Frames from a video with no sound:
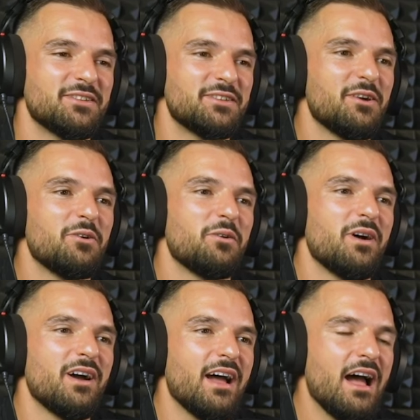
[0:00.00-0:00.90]
So,
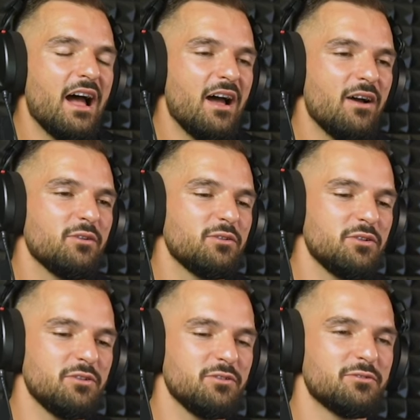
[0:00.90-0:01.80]
how do
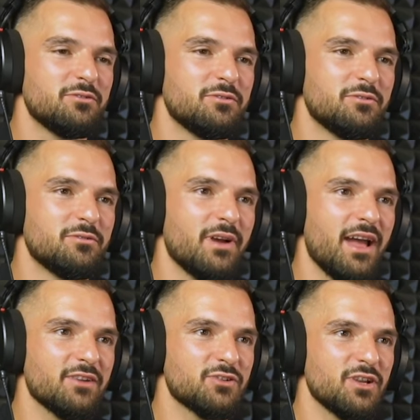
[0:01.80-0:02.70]
you
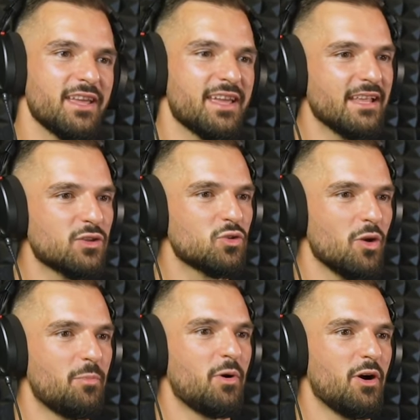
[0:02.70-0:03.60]
actually get
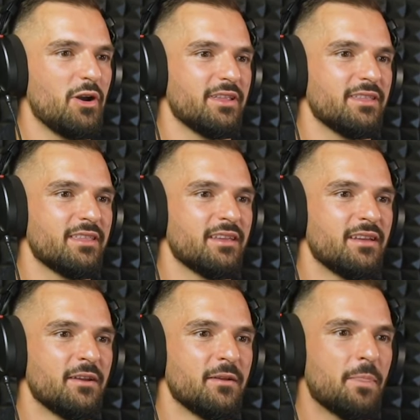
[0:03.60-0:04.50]
to a point
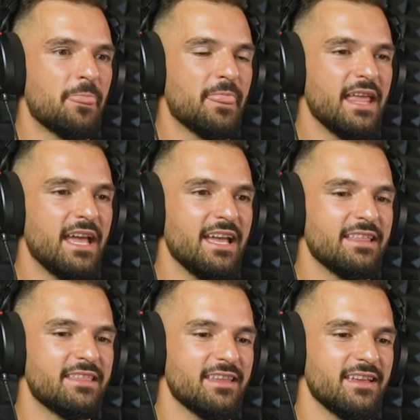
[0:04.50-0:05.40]

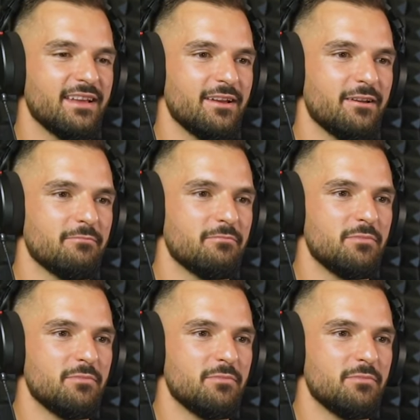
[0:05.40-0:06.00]
that uh,